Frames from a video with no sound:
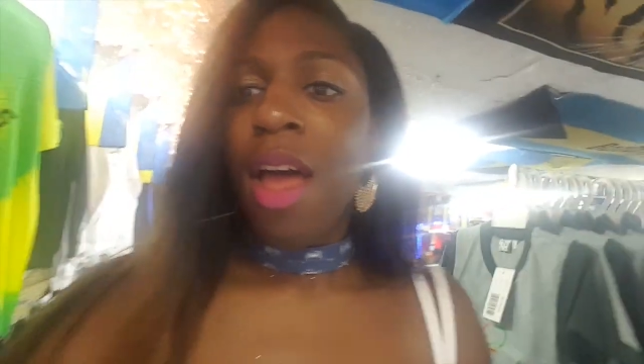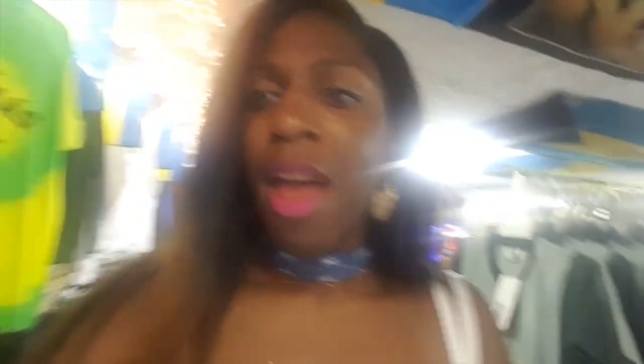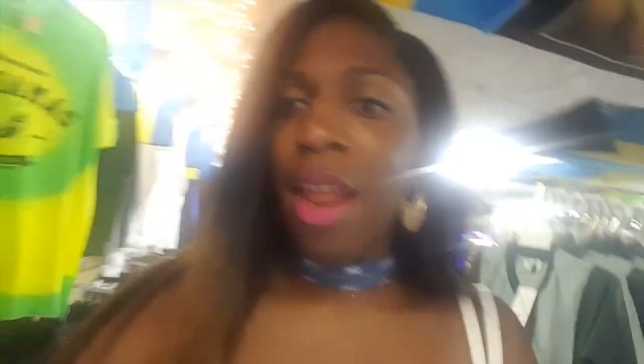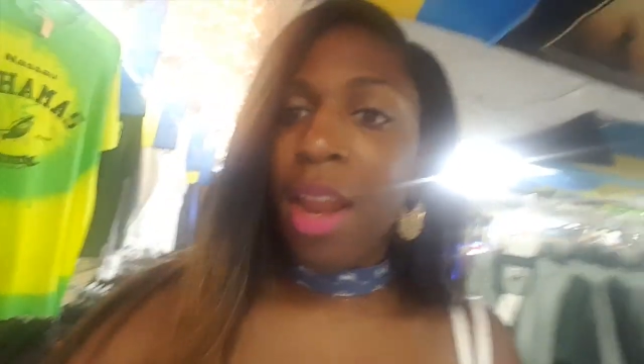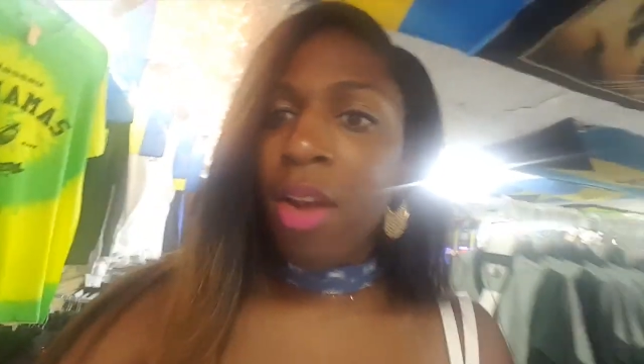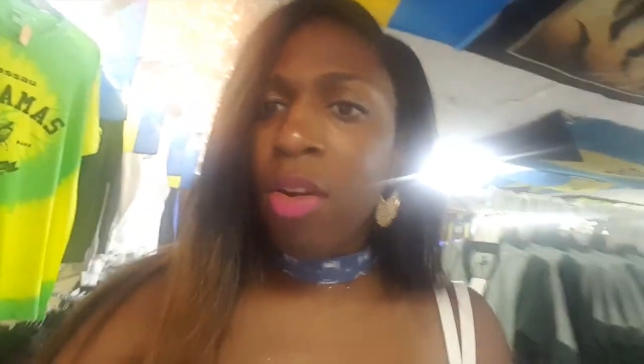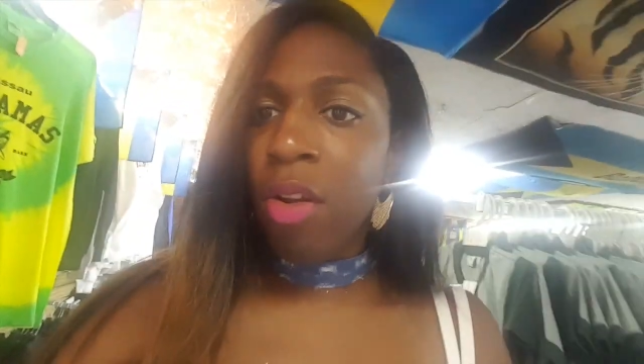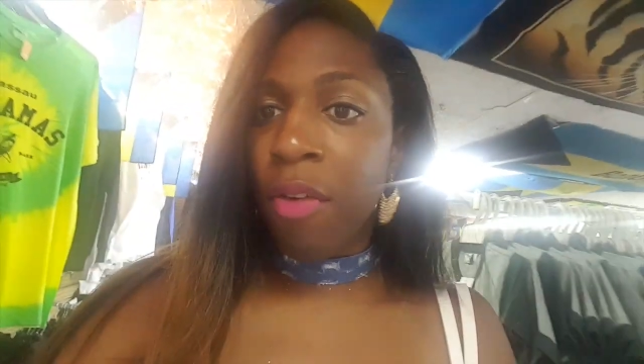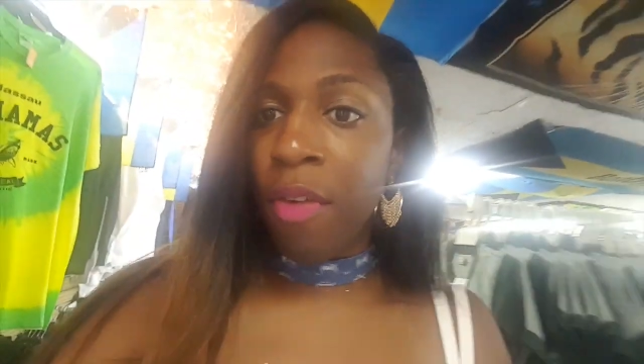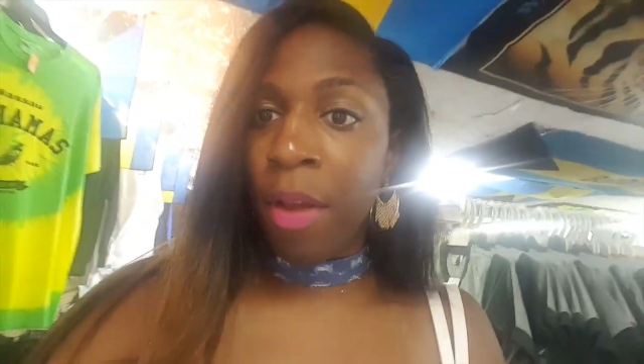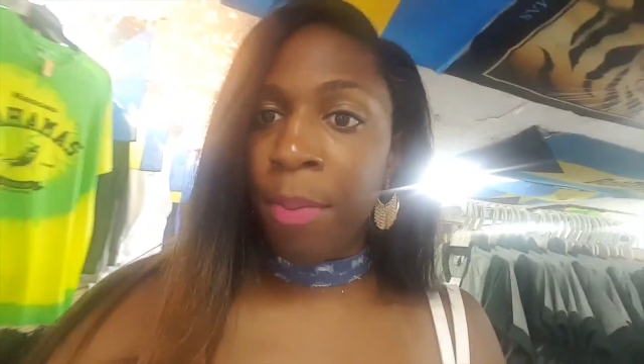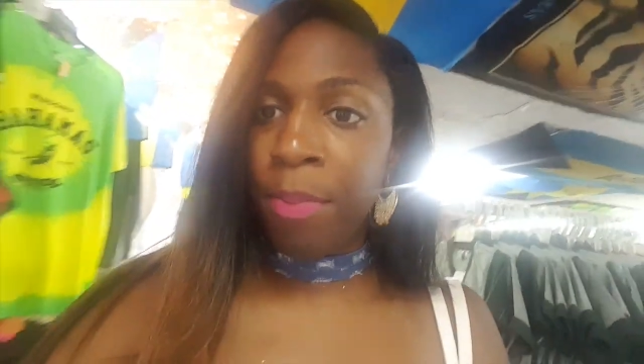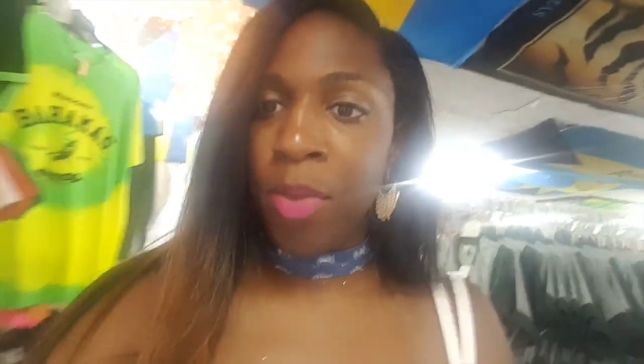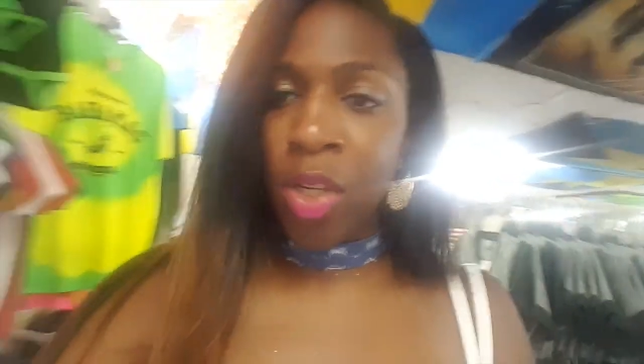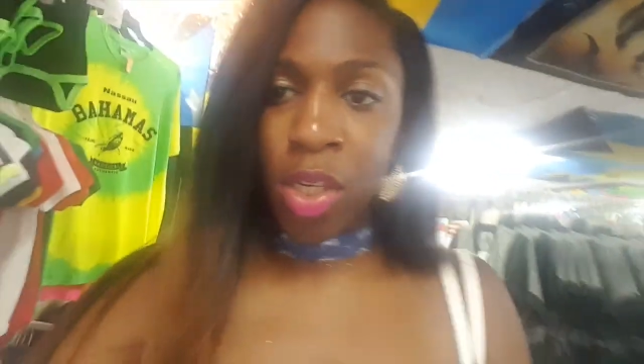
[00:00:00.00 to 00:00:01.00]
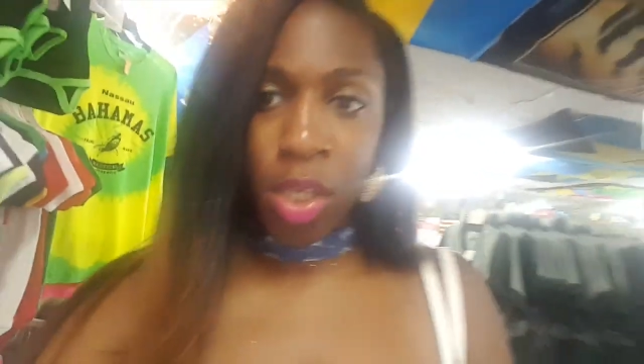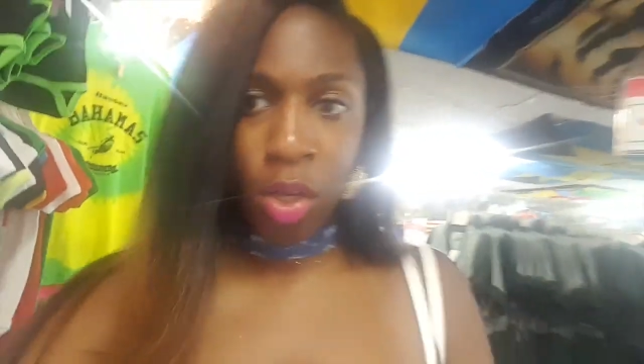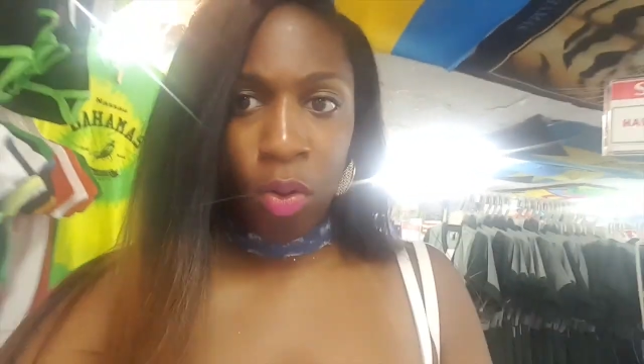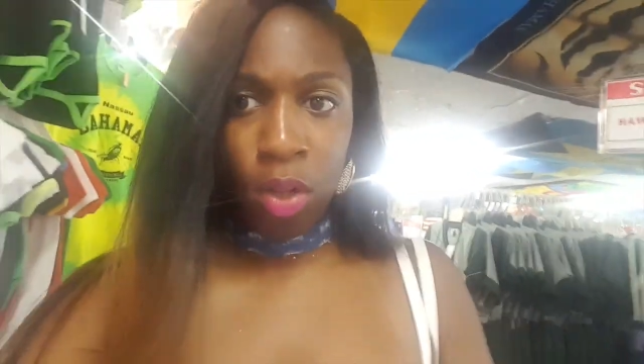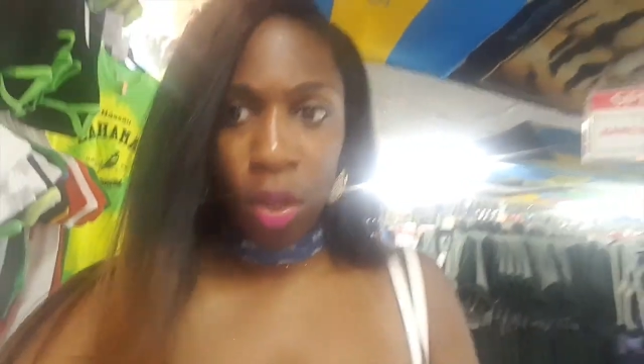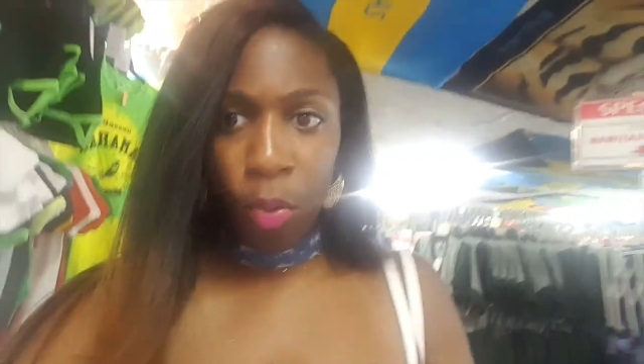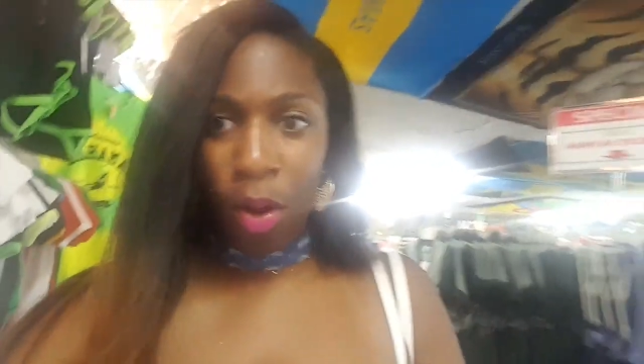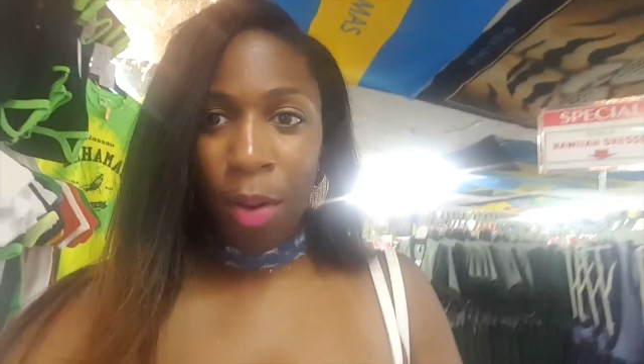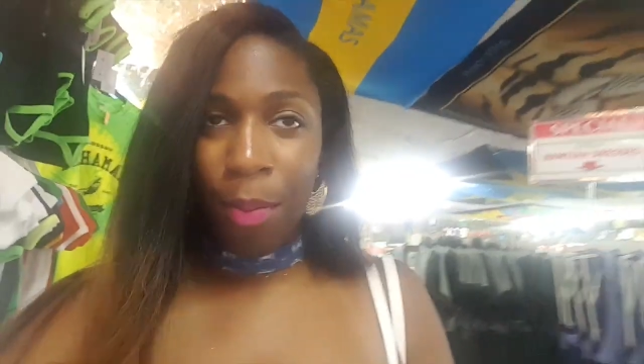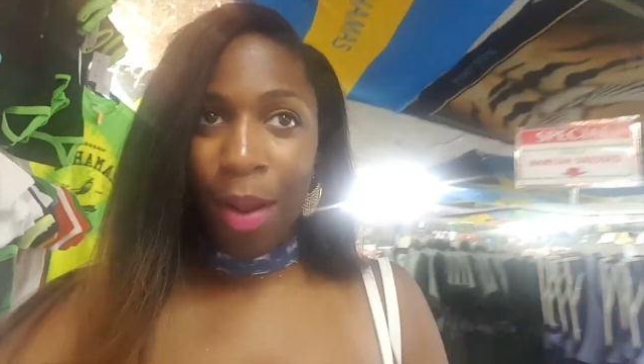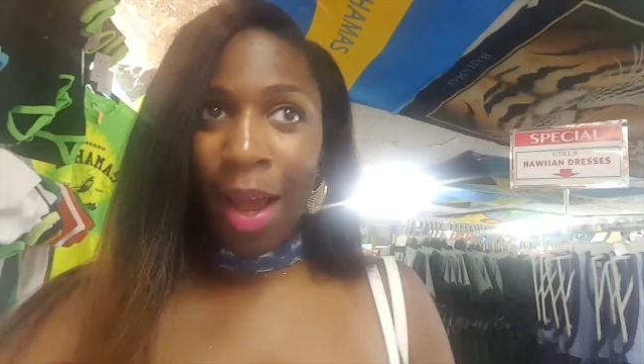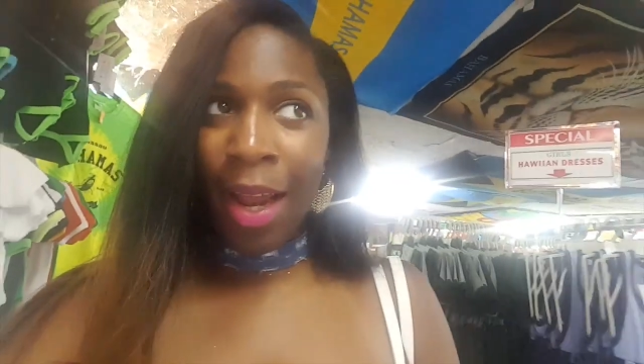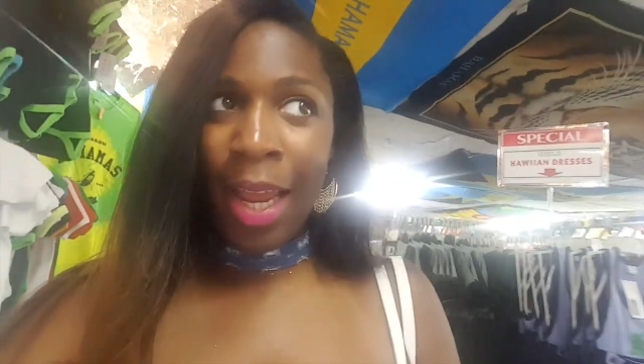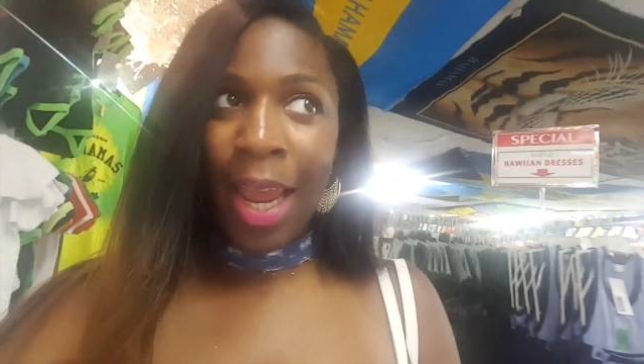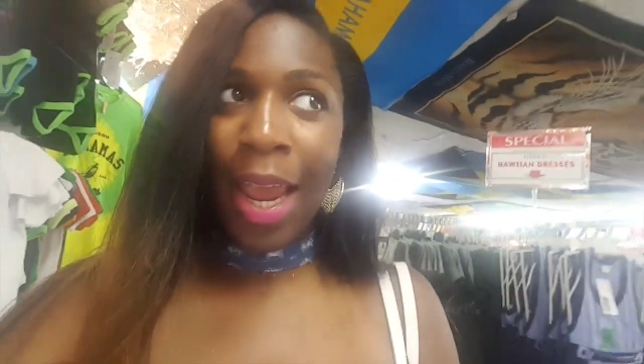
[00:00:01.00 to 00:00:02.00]
And I don't know if I'm just the only one, but
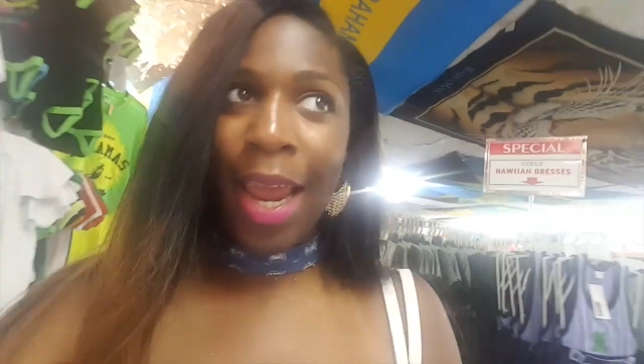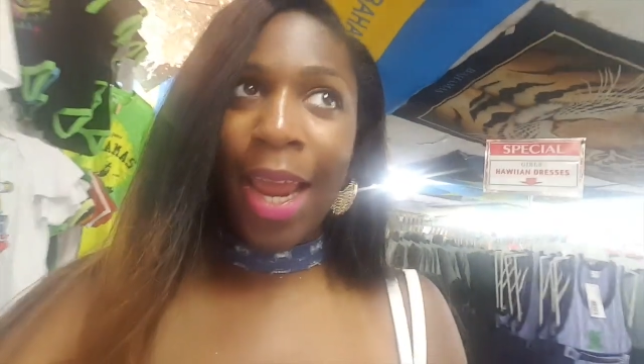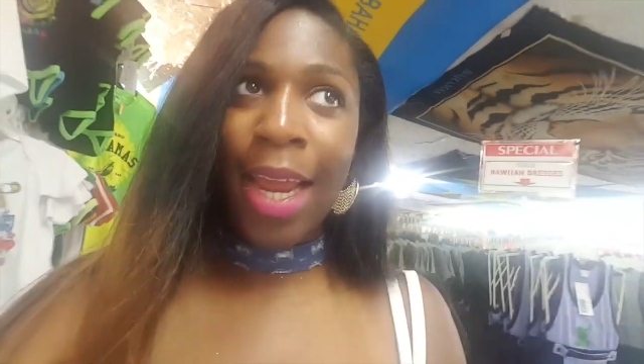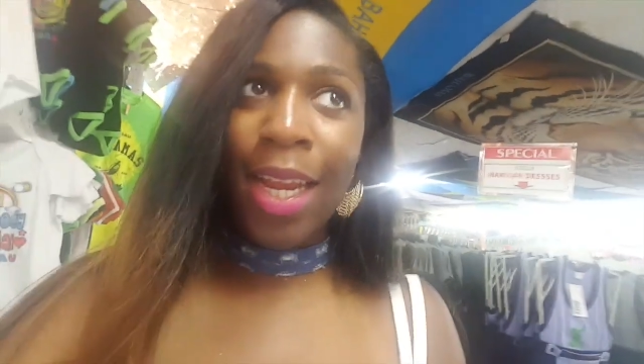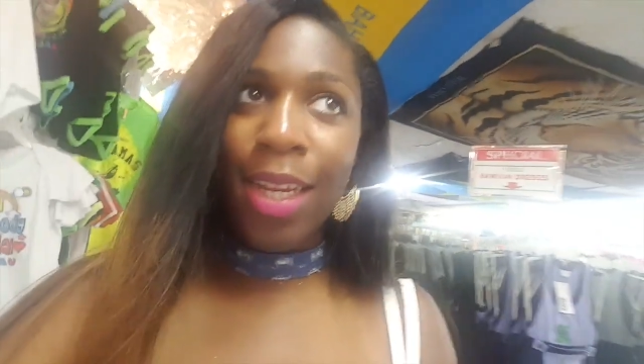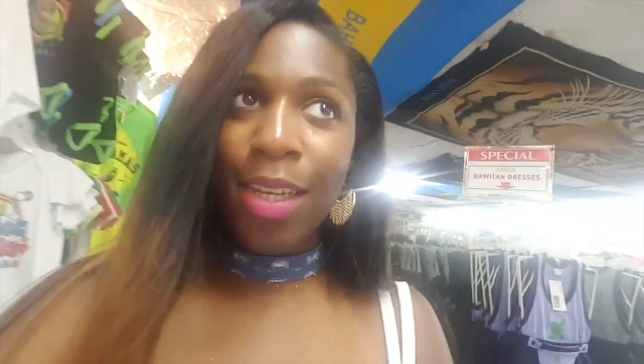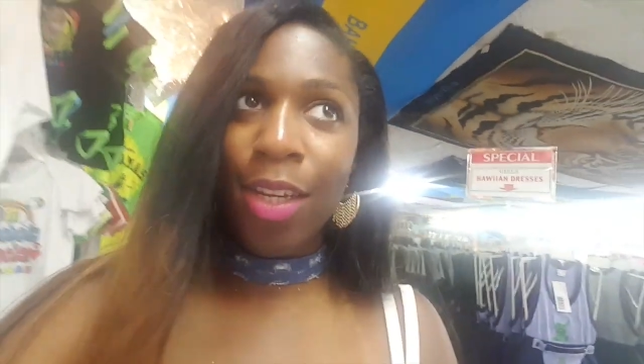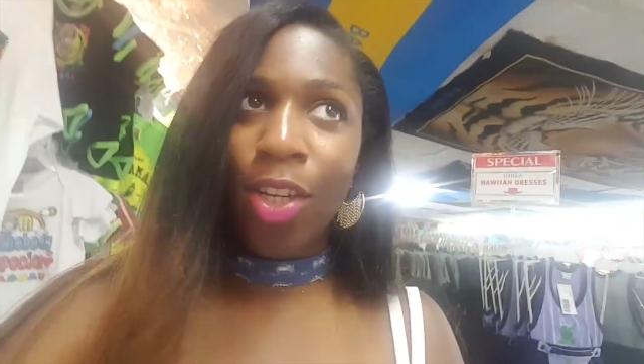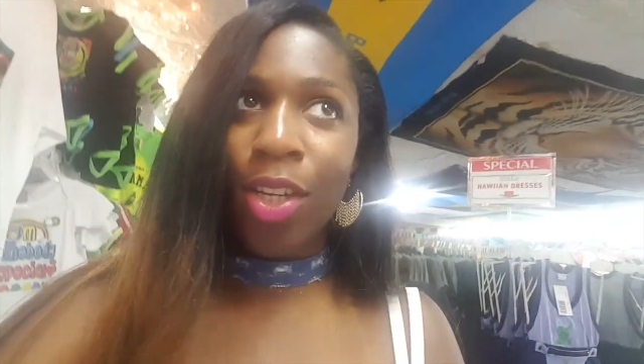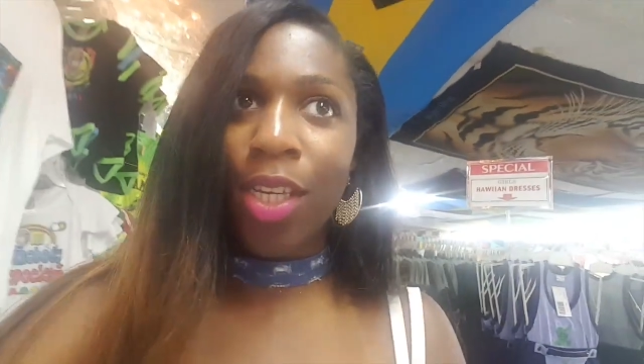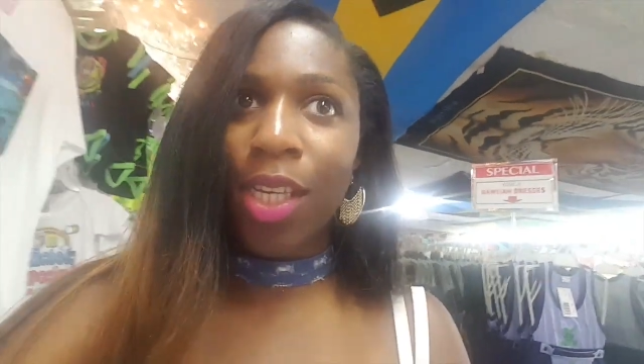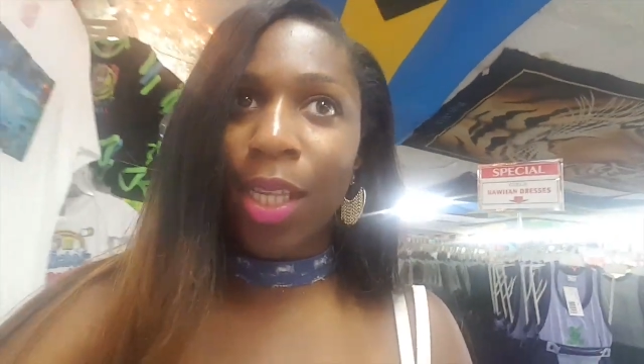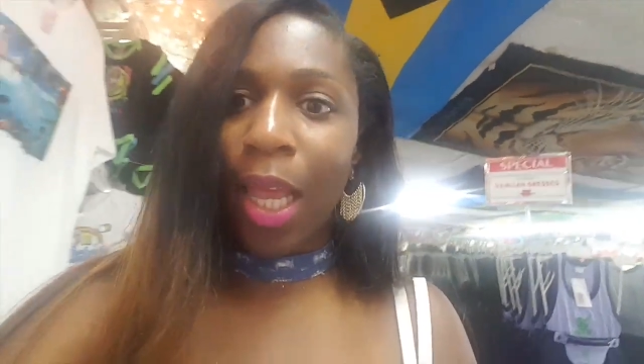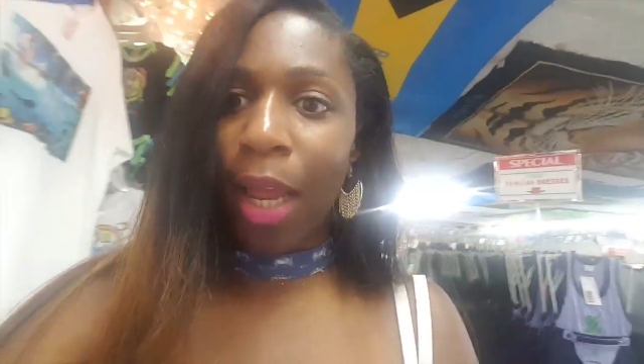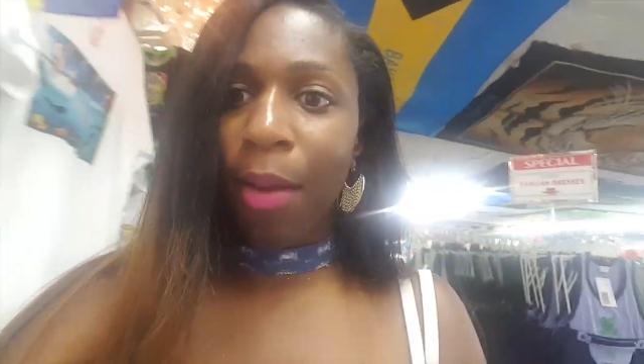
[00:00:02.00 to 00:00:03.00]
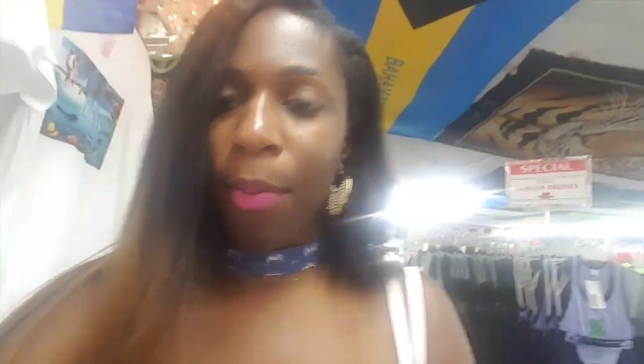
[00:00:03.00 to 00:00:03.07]
I hate to just like